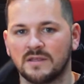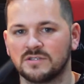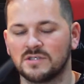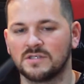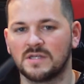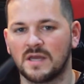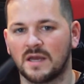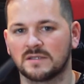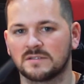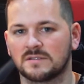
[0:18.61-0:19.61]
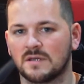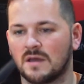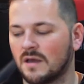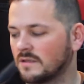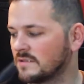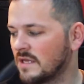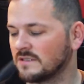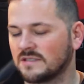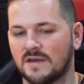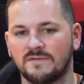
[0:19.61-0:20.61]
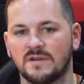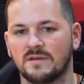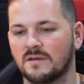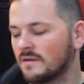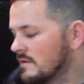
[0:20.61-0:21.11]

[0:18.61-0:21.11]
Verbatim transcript: GTX 1070.